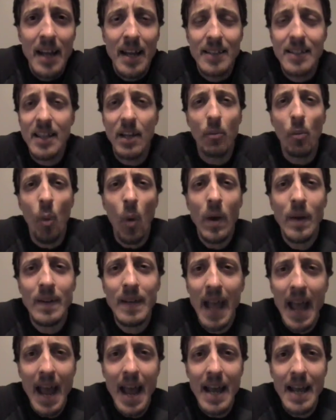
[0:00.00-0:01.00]
is that one
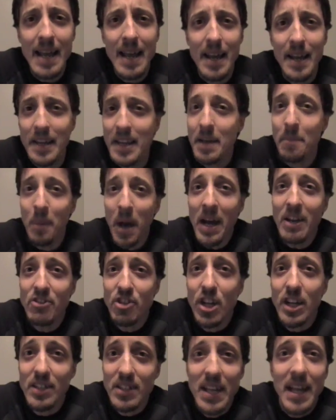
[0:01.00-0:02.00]
day you might
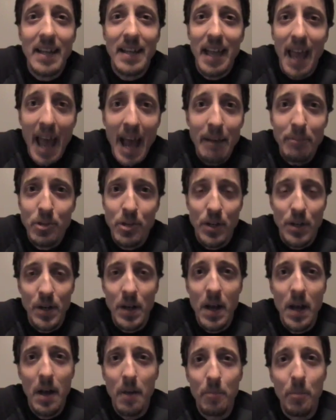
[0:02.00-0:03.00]
just get
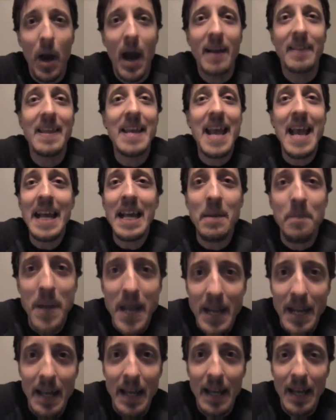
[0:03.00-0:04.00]
captured by the
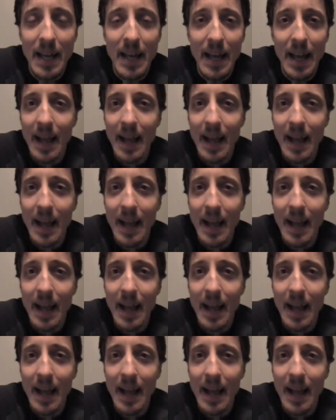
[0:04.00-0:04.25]
enemy.